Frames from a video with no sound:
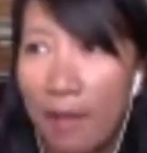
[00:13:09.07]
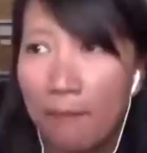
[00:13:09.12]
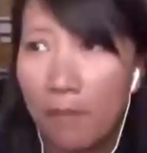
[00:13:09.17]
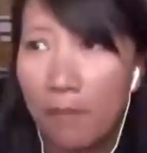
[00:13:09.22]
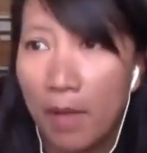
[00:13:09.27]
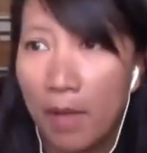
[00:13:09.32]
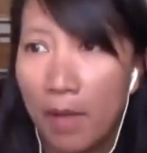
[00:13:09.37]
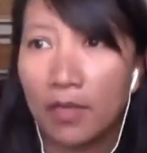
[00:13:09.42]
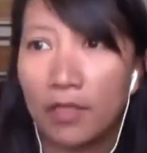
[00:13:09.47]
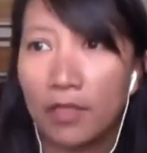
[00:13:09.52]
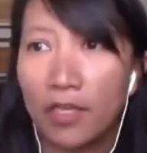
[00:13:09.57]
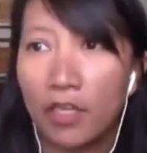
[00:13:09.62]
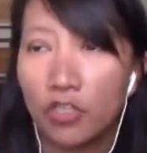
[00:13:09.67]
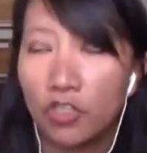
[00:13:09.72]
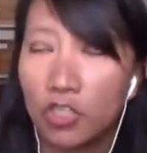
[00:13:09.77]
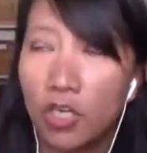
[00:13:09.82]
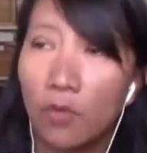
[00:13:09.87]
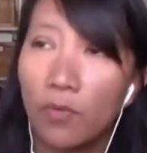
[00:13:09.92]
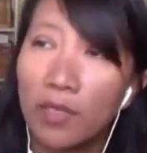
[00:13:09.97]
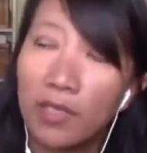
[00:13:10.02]
modeling
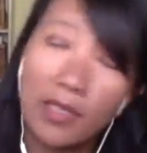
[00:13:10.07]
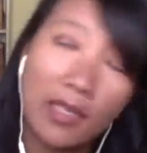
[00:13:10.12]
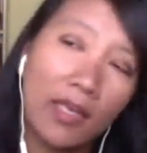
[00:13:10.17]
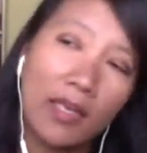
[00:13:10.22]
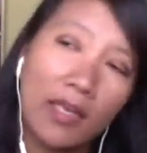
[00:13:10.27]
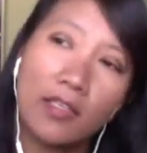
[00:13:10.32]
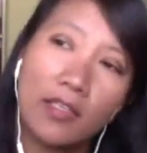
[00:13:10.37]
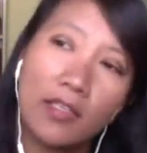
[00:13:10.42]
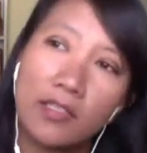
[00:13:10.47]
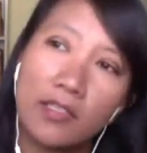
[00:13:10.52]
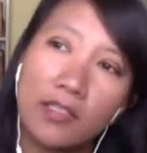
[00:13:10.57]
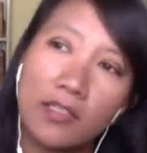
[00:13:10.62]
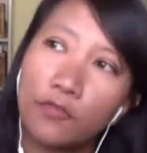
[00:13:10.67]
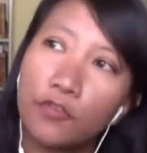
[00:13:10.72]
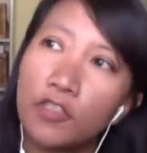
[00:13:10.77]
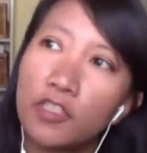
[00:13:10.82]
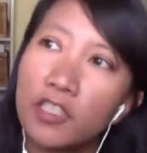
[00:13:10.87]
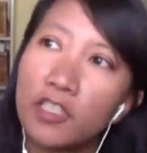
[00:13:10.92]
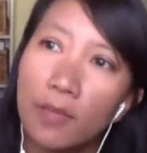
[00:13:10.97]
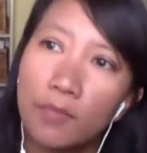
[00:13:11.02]
and showing kids
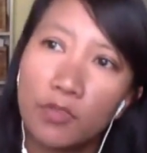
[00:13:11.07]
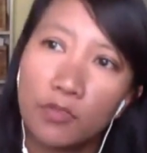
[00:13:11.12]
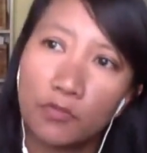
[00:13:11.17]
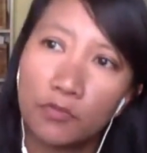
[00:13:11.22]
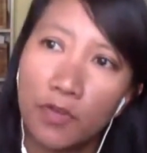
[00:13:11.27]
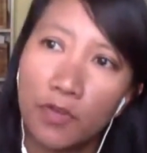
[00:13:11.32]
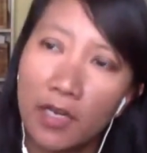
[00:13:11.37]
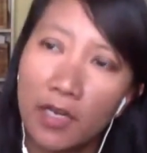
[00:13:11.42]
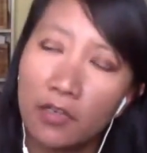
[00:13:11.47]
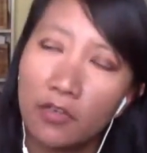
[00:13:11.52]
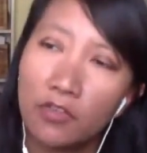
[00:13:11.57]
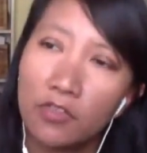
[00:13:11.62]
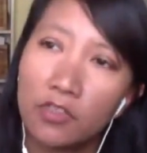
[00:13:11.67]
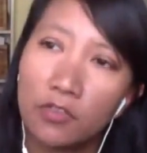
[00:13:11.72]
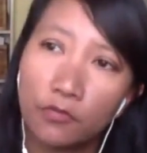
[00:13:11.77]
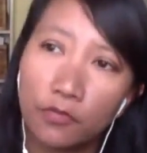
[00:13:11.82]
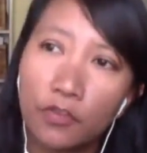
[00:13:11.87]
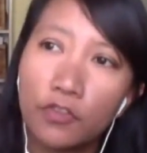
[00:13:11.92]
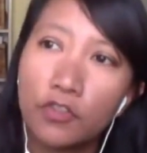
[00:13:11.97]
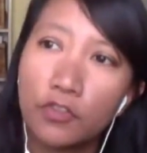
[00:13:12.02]
different types of writers,
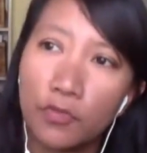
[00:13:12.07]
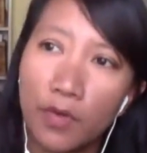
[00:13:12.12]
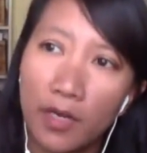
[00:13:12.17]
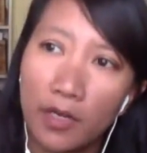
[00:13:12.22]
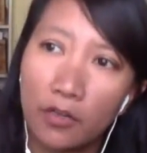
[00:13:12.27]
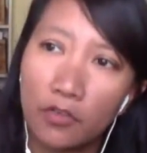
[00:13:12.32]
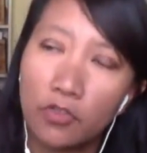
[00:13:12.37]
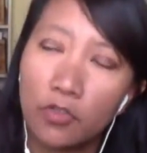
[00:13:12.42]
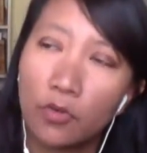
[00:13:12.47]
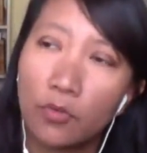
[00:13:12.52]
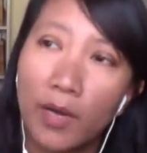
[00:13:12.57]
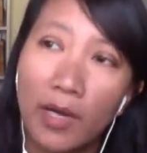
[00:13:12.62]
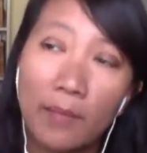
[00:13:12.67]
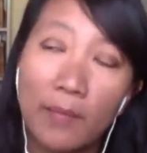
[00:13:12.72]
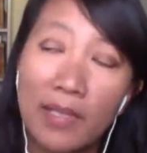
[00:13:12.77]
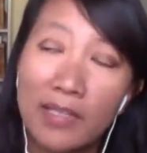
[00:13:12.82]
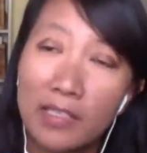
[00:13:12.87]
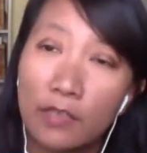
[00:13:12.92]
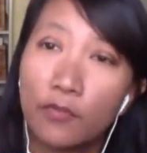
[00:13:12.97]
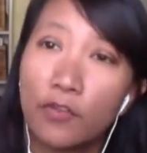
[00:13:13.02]
diverse writers who are
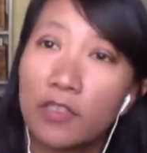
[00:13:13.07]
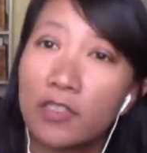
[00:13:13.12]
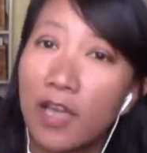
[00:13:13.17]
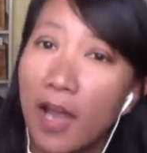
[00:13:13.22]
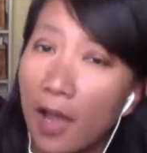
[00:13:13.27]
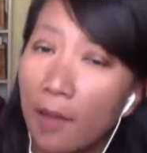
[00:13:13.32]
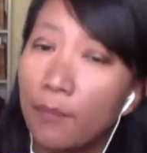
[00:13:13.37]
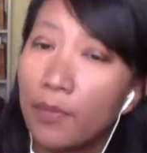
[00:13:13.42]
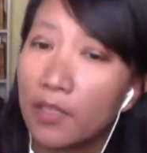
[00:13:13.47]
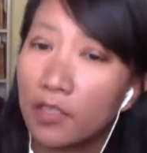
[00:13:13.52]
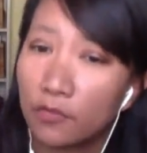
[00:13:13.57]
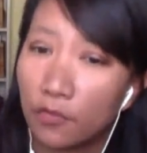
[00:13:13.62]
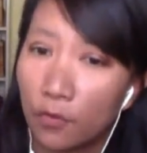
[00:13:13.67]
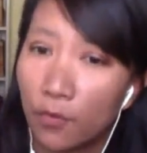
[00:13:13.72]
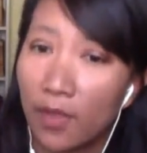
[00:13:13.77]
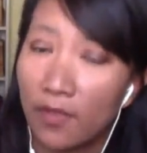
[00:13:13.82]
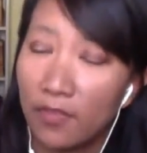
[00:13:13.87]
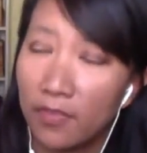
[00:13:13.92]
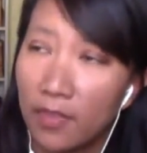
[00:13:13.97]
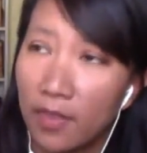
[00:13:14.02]
writing about different topics for
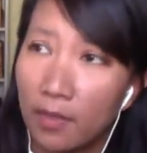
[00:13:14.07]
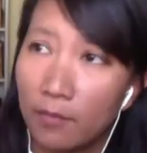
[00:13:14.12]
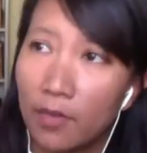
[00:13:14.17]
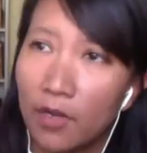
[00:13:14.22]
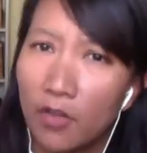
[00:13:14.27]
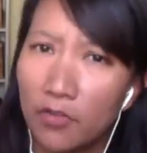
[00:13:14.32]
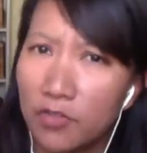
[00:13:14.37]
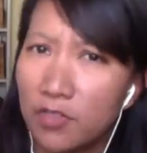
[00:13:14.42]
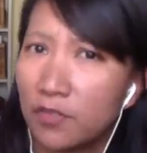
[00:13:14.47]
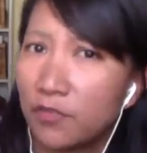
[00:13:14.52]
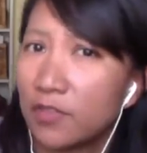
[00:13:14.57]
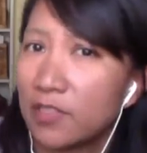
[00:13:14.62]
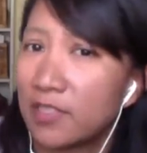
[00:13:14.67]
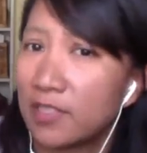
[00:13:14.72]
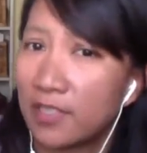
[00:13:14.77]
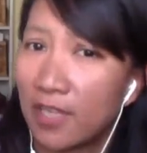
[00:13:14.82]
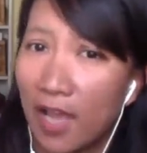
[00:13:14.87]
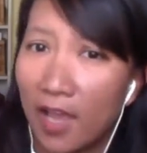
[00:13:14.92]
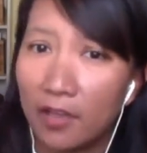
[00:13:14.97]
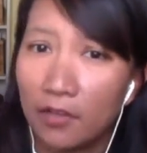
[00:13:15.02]
one thing, but also different
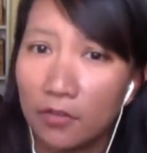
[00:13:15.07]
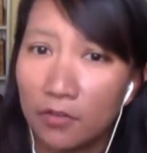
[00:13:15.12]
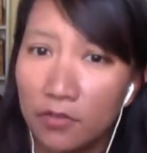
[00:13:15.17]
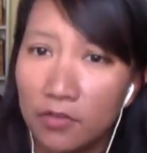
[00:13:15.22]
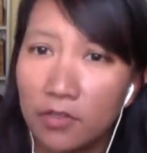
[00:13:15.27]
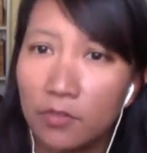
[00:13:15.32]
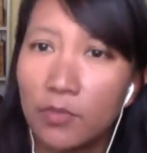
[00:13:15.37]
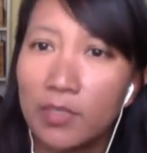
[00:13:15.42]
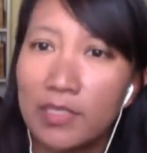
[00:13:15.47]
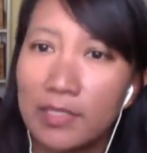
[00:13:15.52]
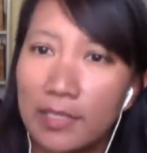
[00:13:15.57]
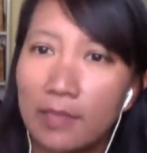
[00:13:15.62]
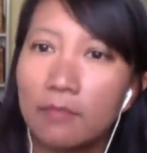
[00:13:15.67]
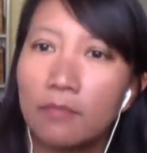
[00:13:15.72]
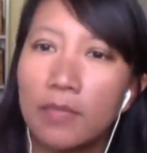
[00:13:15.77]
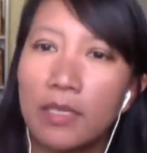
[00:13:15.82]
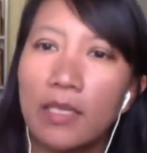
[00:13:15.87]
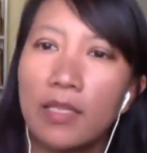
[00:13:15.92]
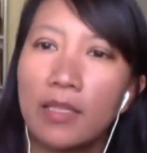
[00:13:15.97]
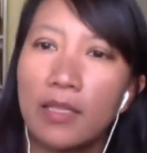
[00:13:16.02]
styles? What does
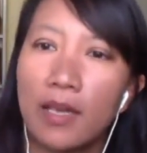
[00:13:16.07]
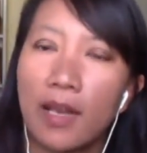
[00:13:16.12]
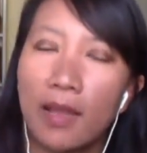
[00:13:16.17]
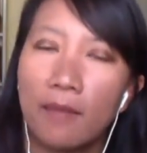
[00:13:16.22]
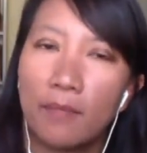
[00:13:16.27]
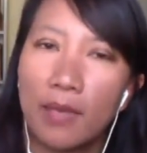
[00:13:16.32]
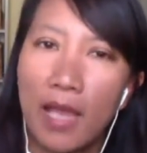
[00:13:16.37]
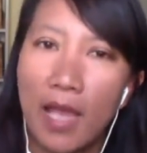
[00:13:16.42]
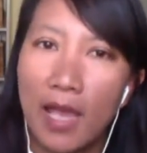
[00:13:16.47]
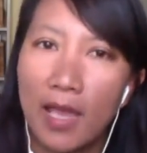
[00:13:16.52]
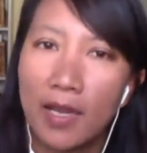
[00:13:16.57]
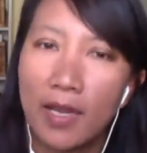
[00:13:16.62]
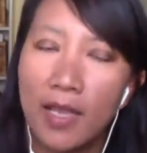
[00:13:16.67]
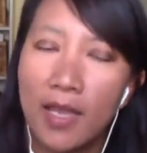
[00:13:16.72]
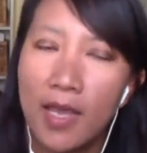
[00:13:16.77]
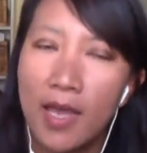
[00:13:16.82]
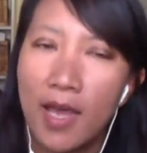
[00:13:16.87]
that mean that I'm not